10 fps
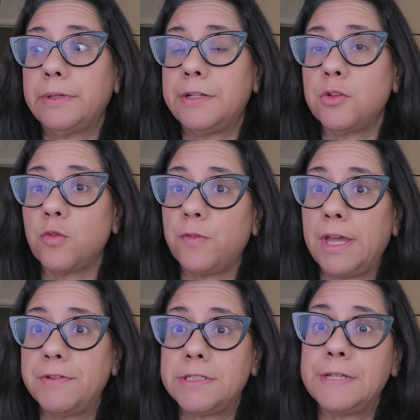another
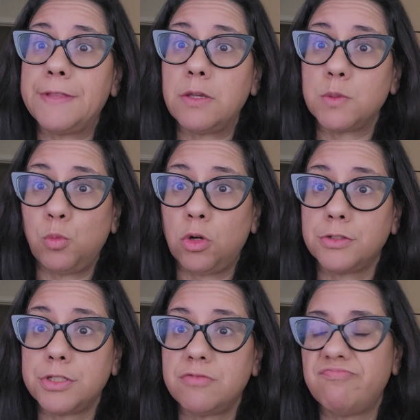5,000 to 10,000
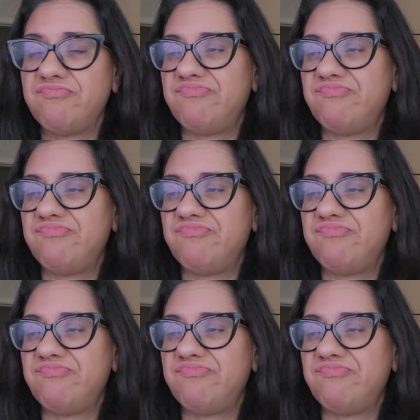words,